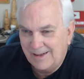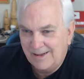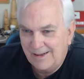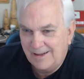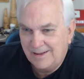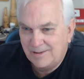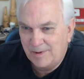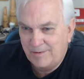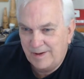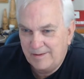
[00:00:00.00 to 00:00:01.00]

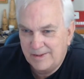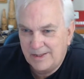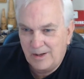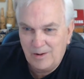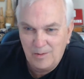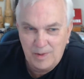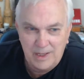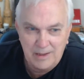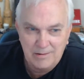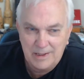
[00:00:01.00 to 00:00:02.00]
There's my favorite solar
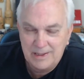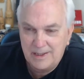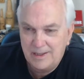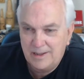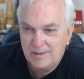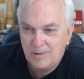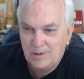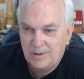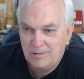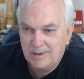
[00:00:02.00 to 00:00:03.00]
man right there. Good
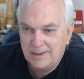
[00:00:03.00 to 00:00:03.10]
morning,